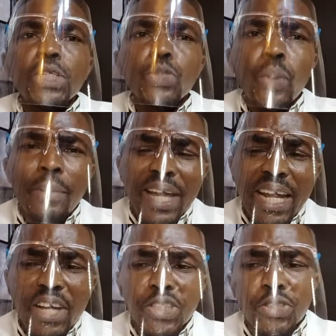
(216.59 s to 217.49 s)
So we're
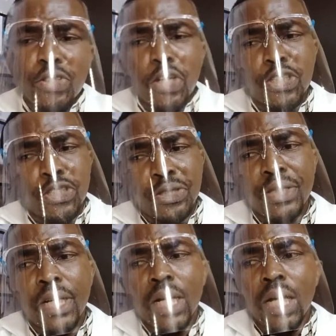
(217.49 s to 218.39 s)
making an
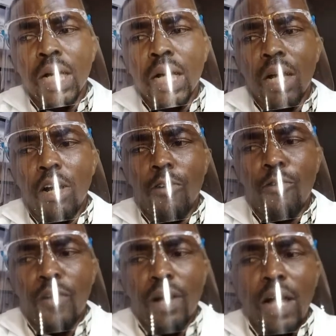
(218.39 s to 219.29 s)
introduction
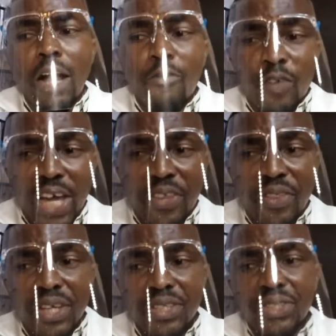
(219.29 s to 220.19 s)
of our
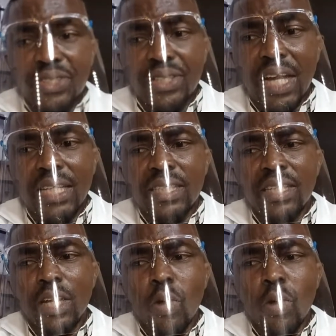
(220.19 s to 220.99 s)
findings that the